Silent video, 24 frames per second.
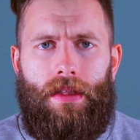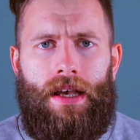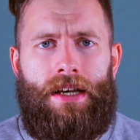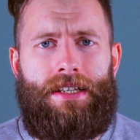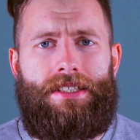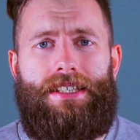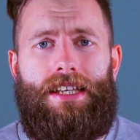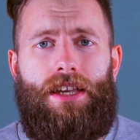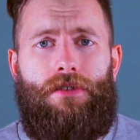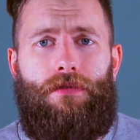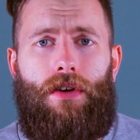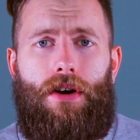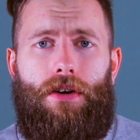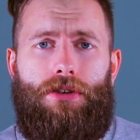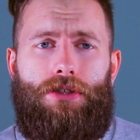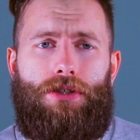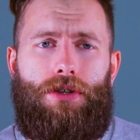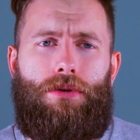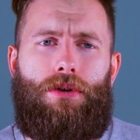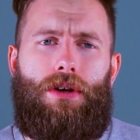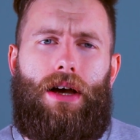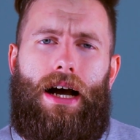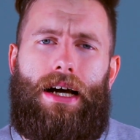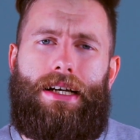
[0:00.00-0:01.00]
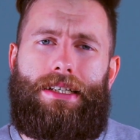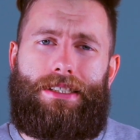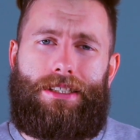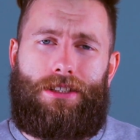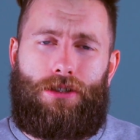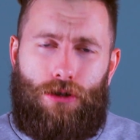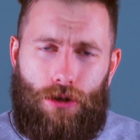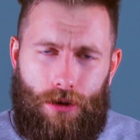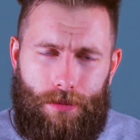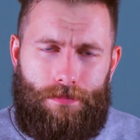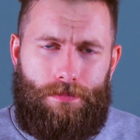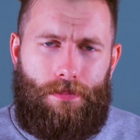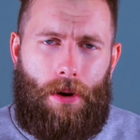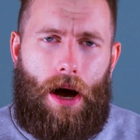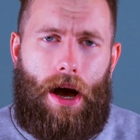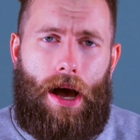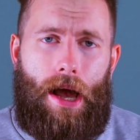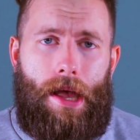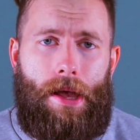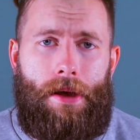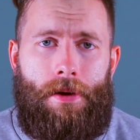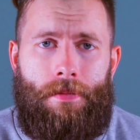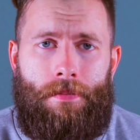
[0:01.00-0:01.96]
I'll see you very soon, guys. Goodbye.